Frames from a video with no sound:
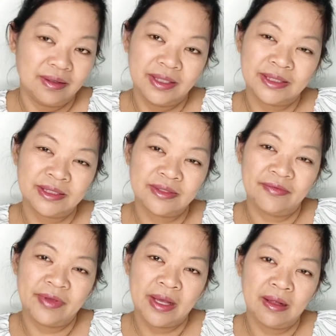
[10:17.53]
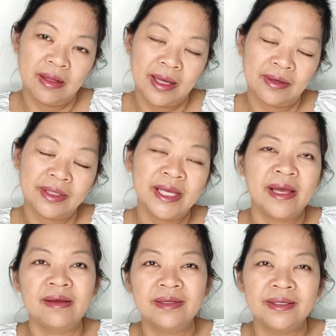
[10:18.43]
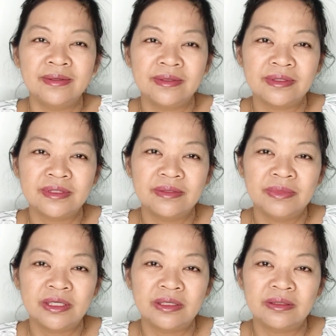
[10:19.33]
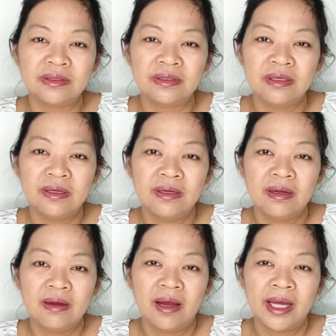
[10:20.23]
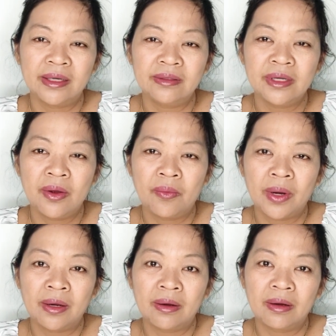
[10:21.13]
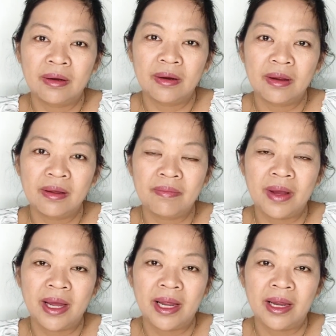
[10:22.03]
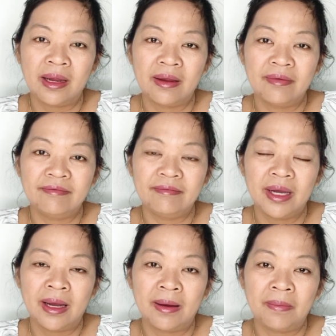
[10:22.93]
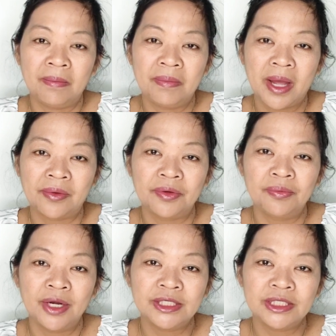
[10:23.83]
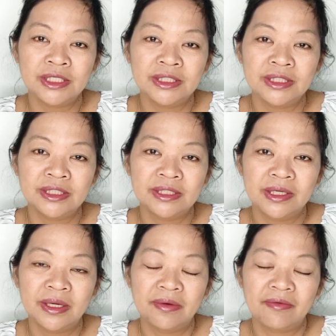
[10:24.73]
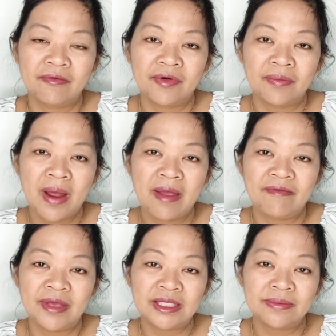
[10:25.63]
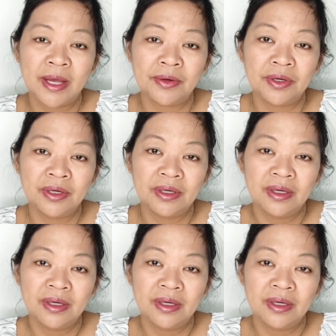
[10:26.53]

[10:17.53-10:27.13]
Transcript: Is this a fail? Yeah, it is, because I don't know where my powder brush is for my face powder.